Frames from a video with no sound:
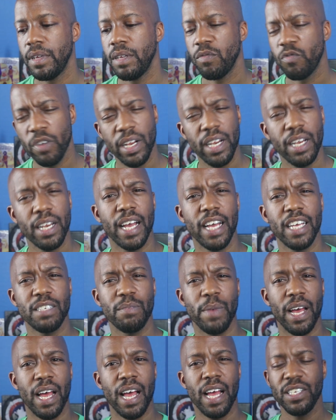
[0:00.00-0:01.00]
Really nice,
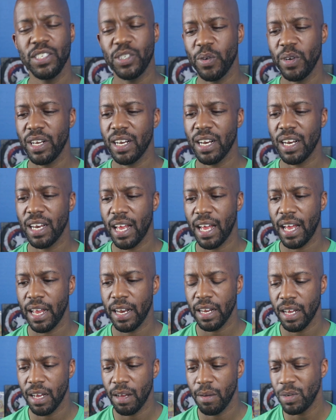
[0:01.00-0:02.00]
man. I enjoyed it a
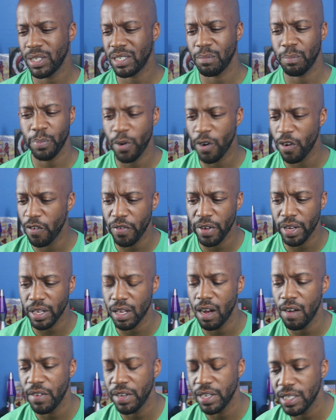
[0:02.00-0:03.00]
lot. It wasn't perfect,
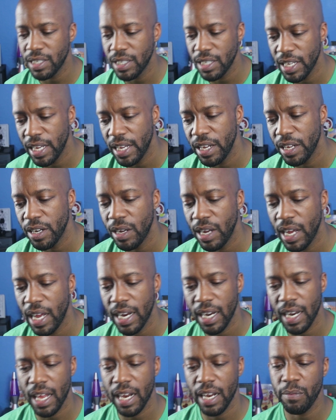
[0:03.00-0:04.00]
obviously. You know, I
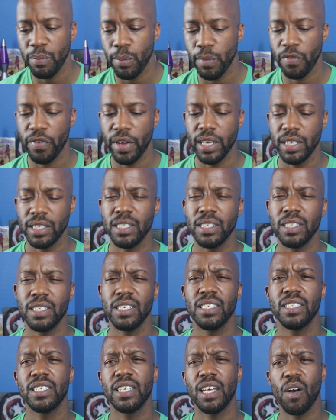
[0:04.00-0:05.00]
had a lot of imperfections and
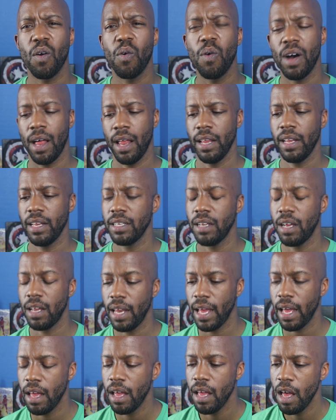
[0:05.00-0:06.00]
the sound quality and all
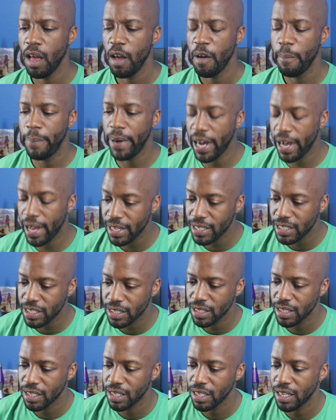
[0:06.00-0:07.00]
that. But
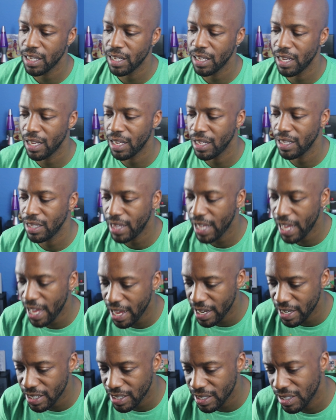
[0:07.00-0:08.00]

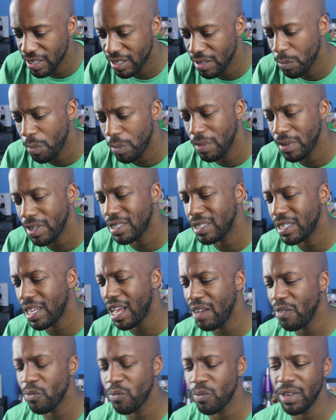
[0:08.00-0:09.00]
that is
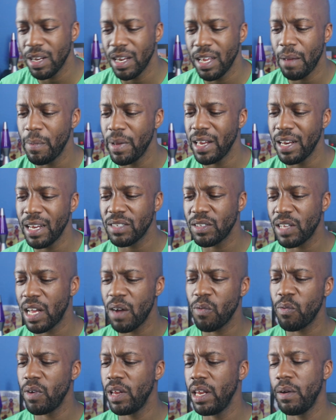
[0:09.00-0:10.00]
not. I mean, that's
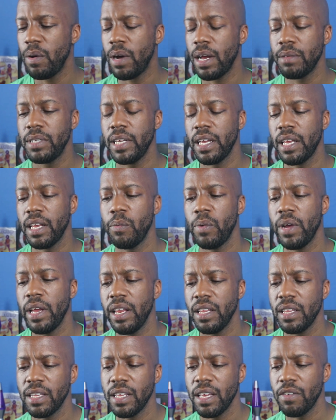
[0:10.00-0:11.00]
not really why I'm taking away
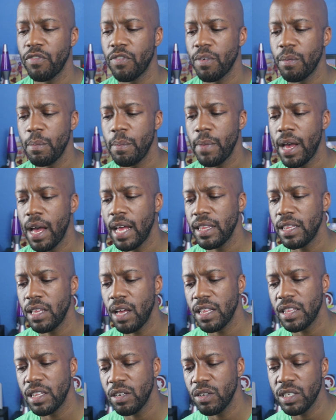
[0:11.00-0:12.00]
anything from it, man.
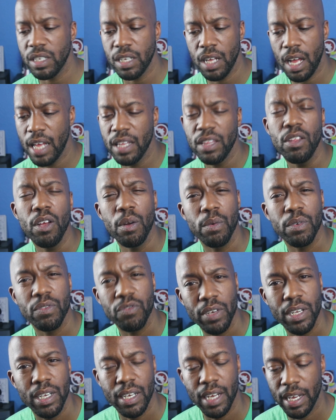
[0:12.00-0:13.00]
I thought it was
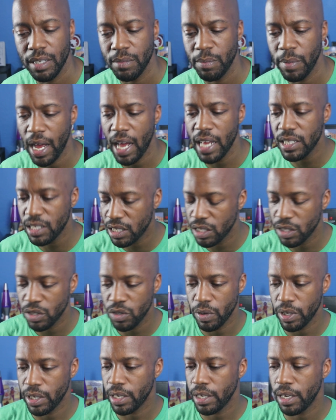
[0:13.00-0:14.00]
really nice, man. I just
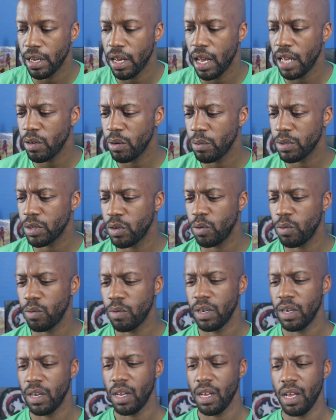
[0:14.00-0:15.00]
enjoyed it. I thought it was cool.
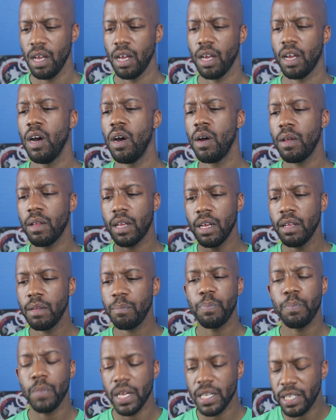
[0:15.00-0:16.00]

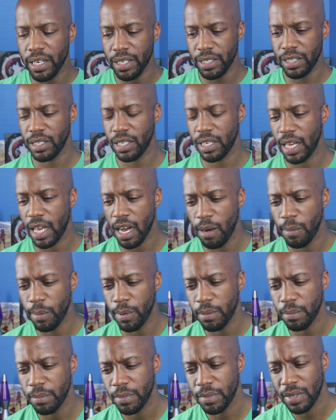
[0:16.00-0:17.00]
Good addition to the
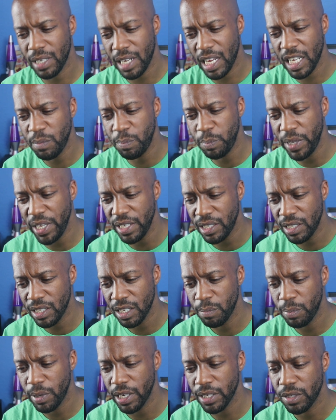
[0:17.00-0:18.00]
album. Nice piece to
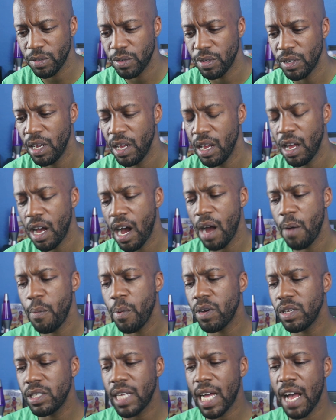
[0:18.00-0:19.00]
the puzzle. All right, we're
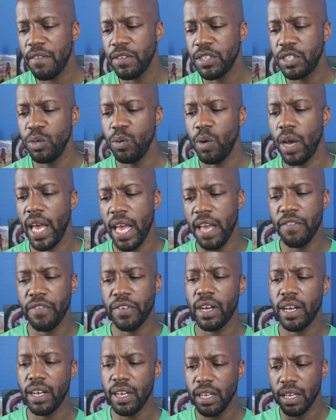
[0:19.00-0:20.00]
going to dive into
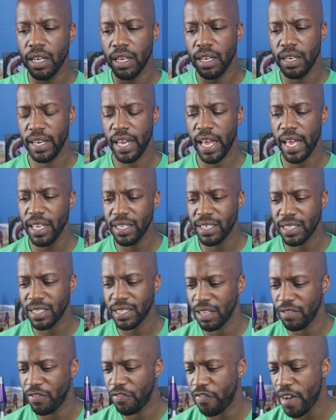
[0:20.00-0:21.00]
AVA next.
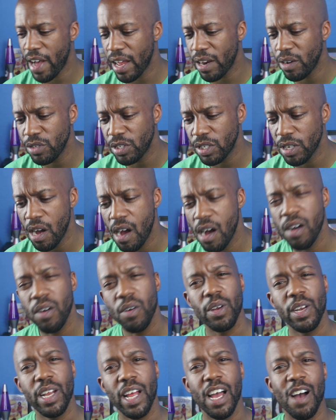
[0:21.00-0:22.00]
The final song
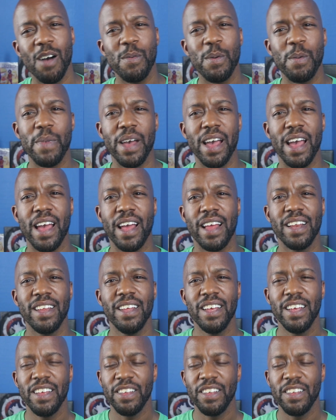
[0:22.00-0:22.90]
on the album, man.